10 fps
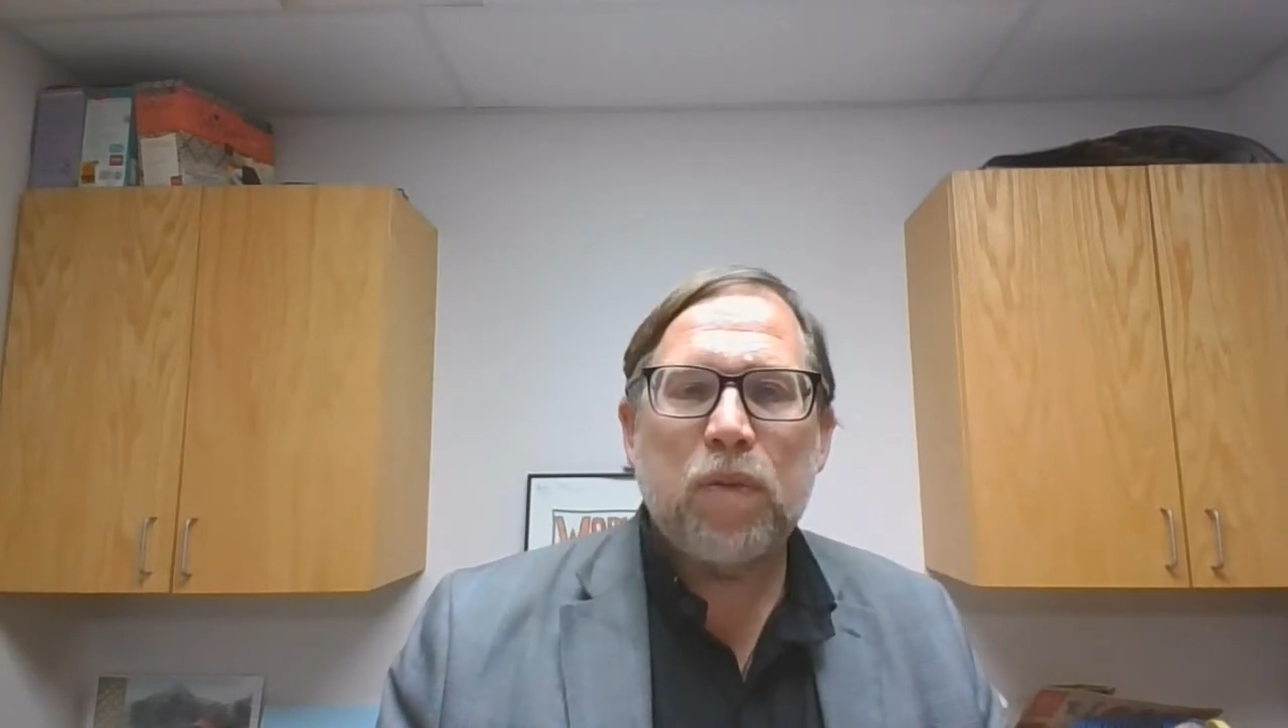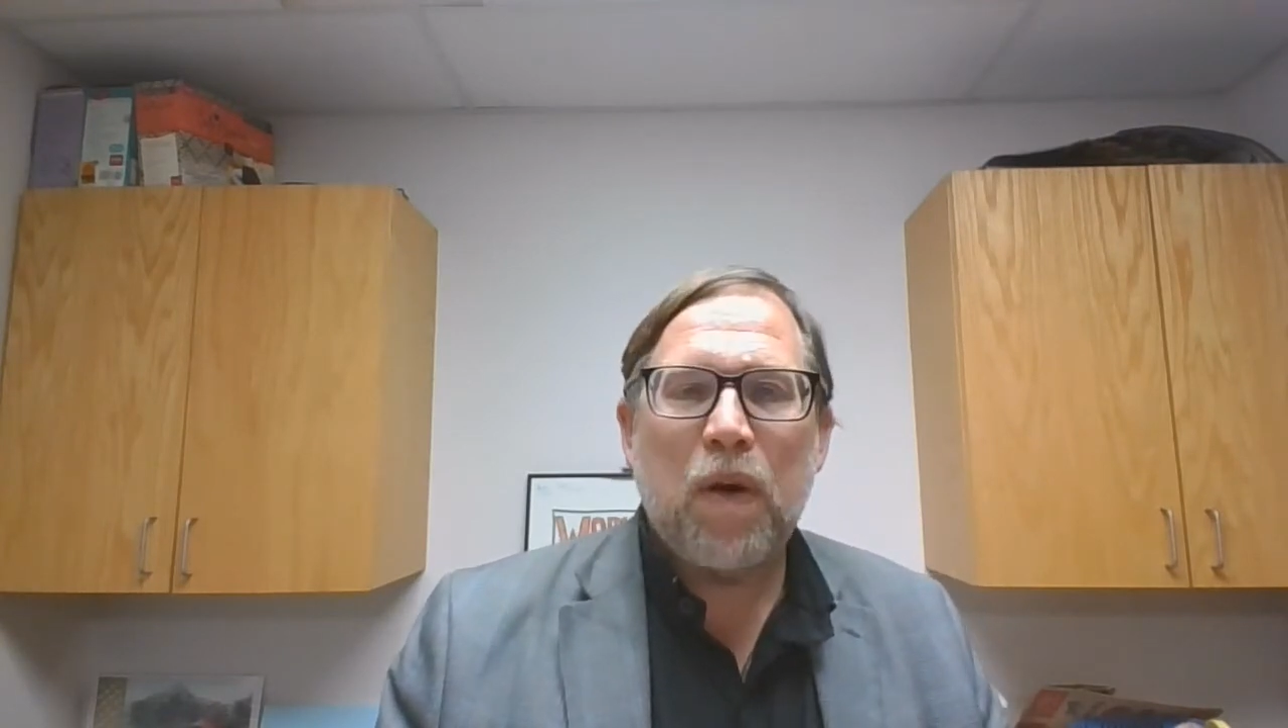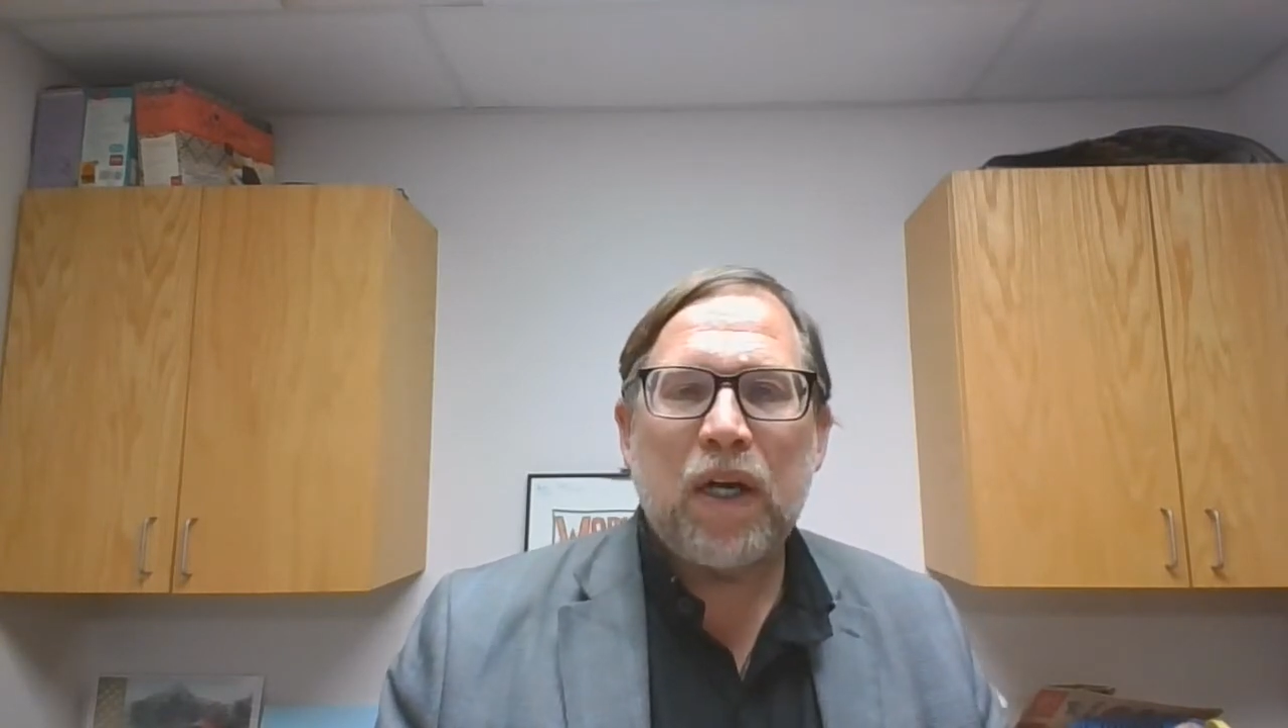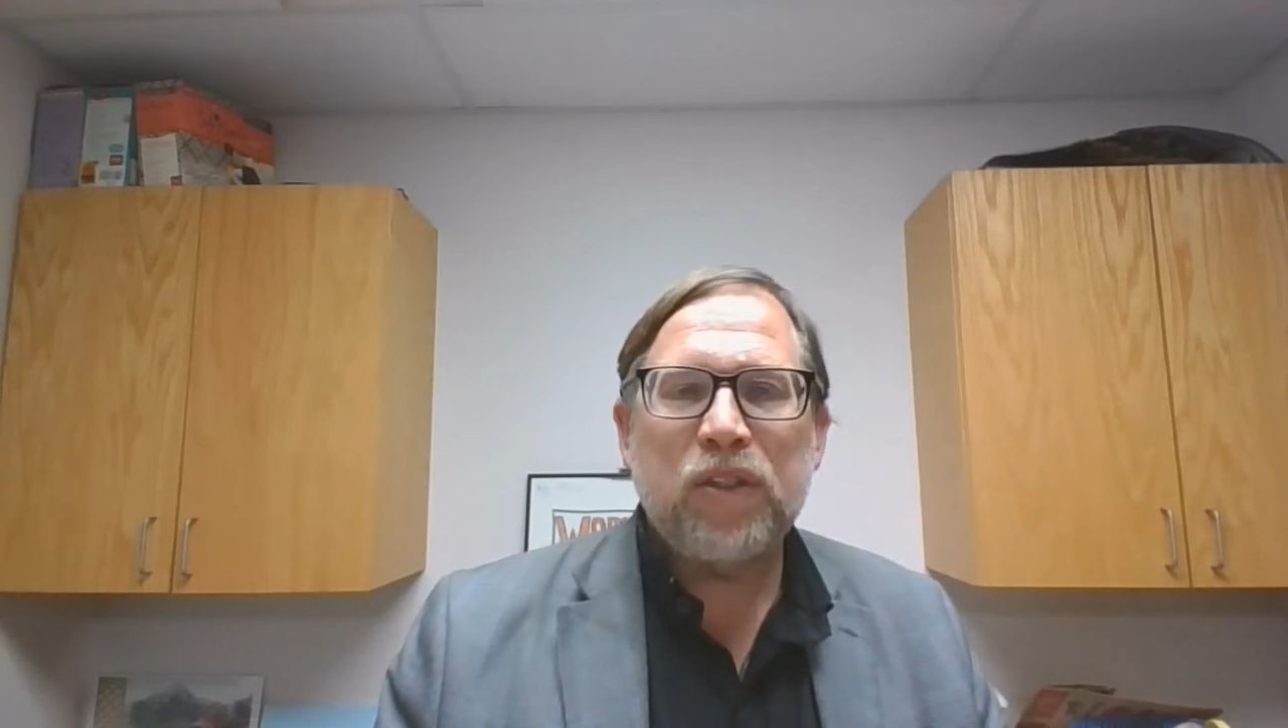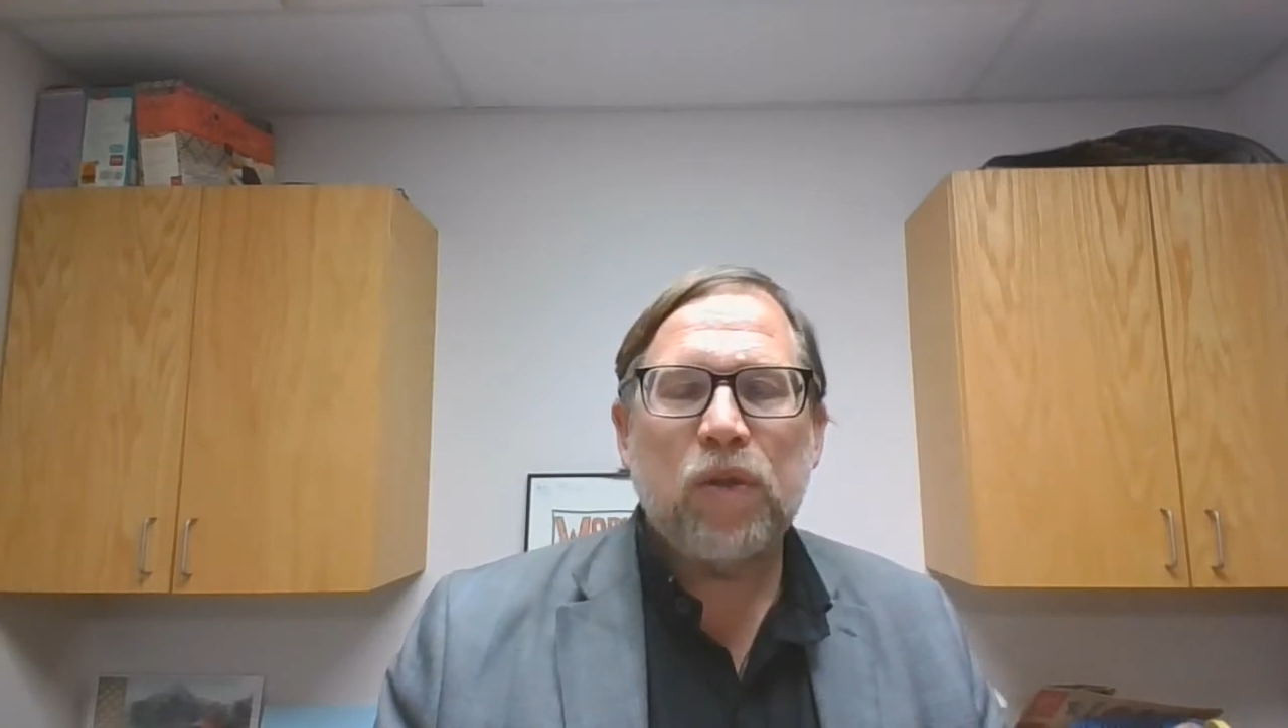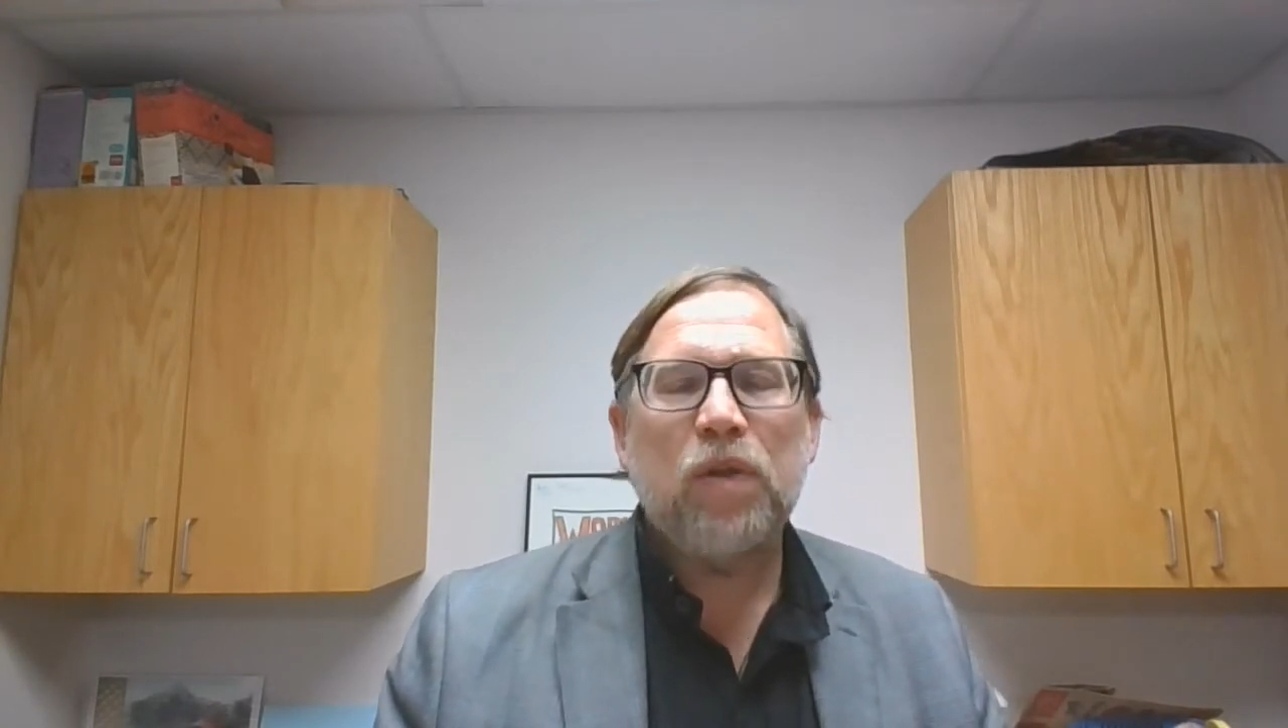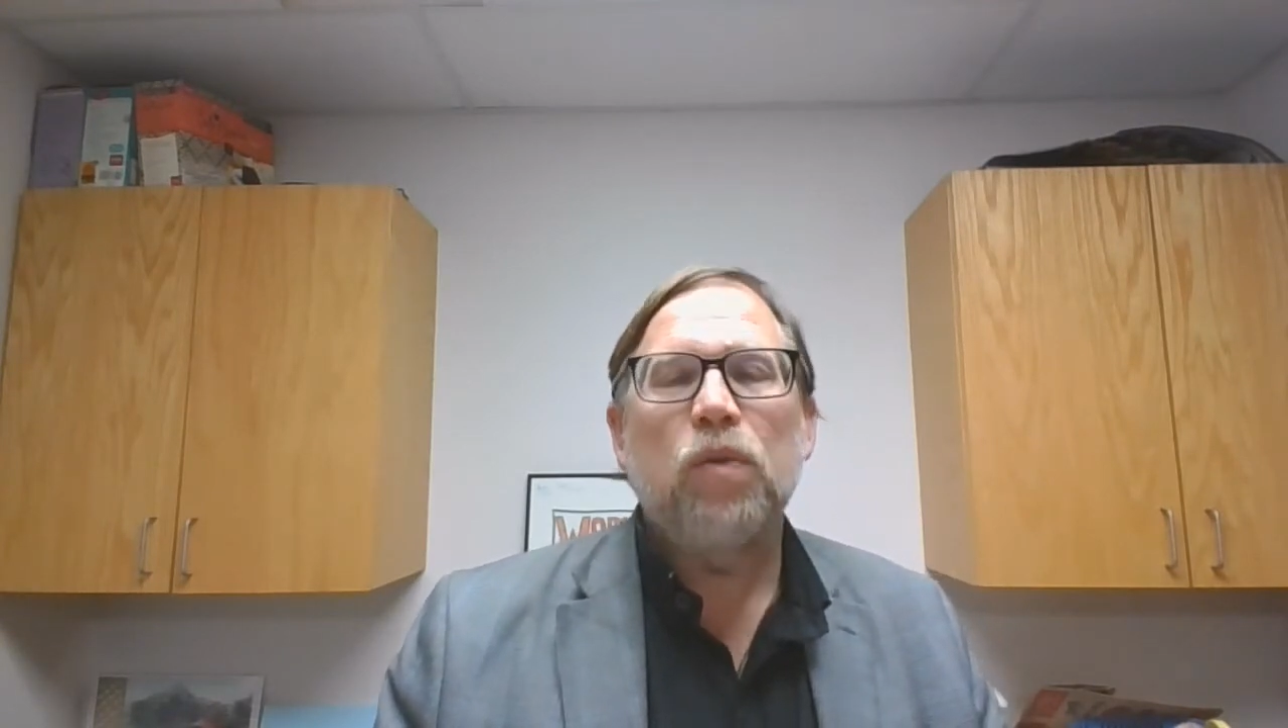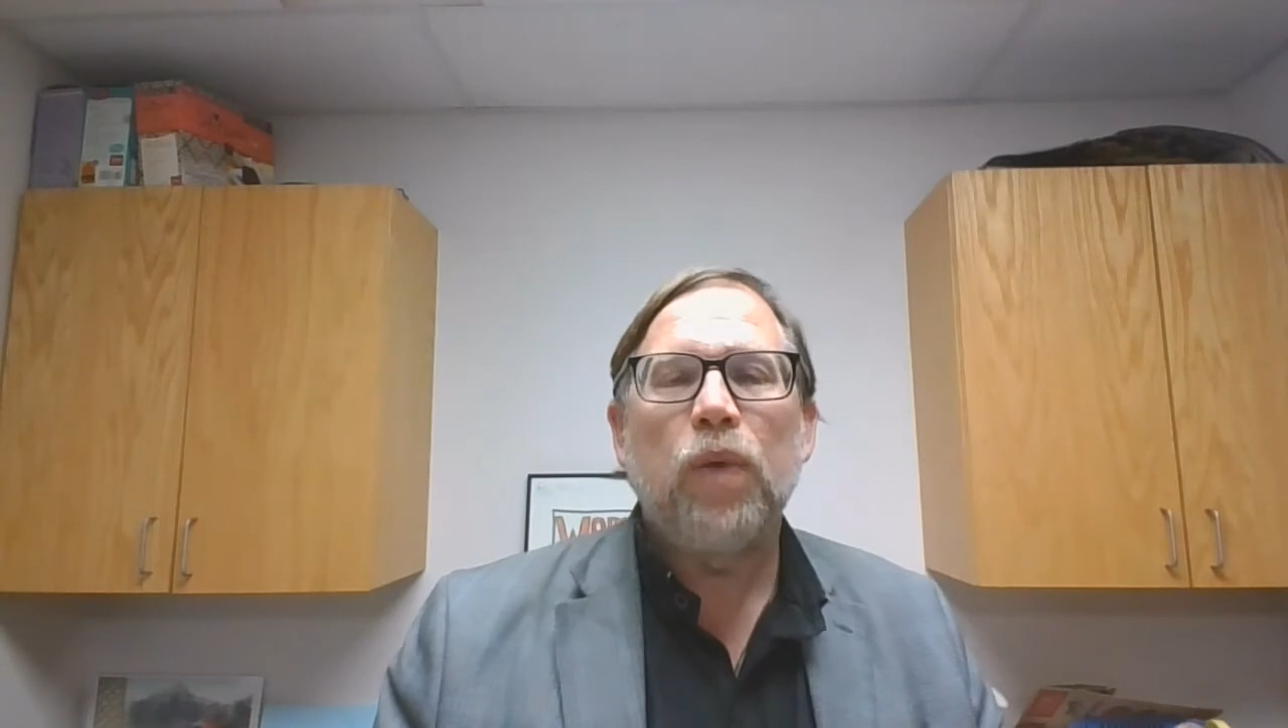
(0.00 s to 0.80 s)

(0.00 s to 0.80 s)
module.